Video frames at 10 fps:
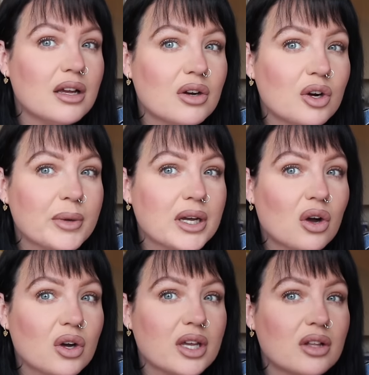Got a bit
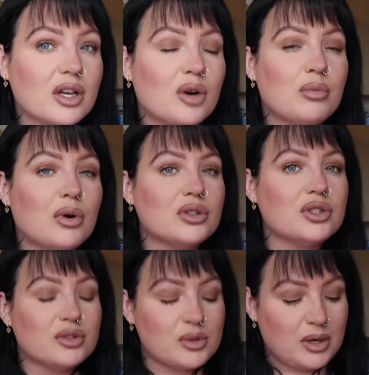cocky on the old
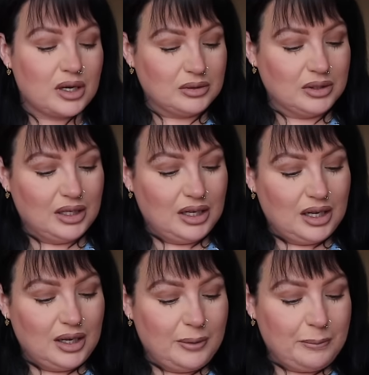bronzer as well.
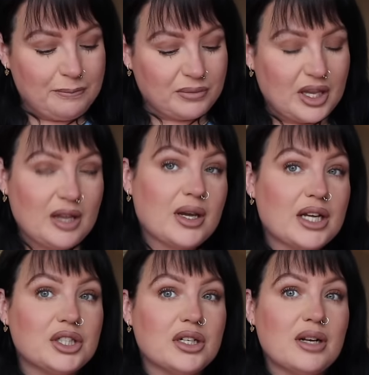Keep
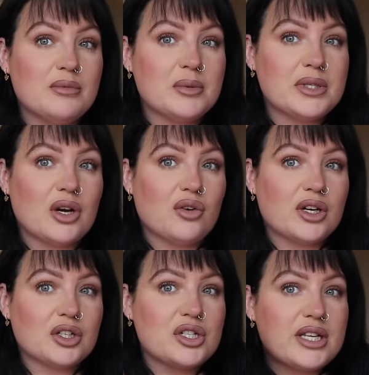catching a glimpse of myself and
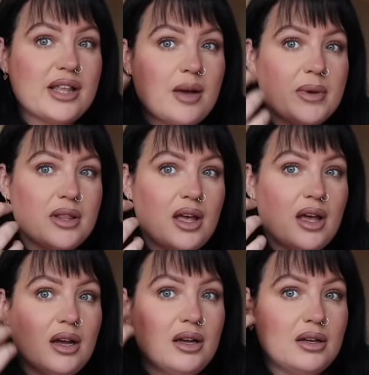I can just see that bit
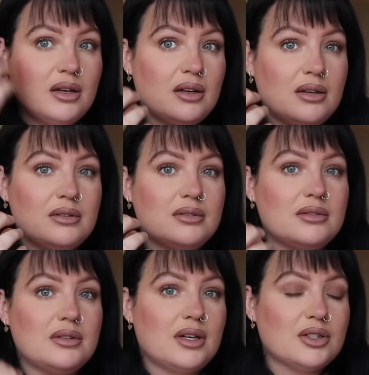there.
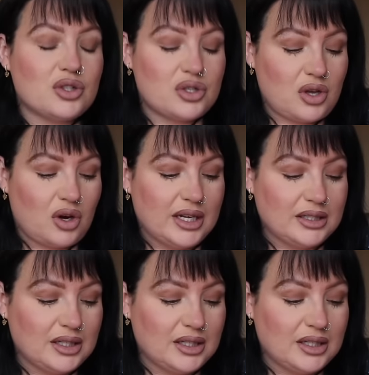Like, just solid.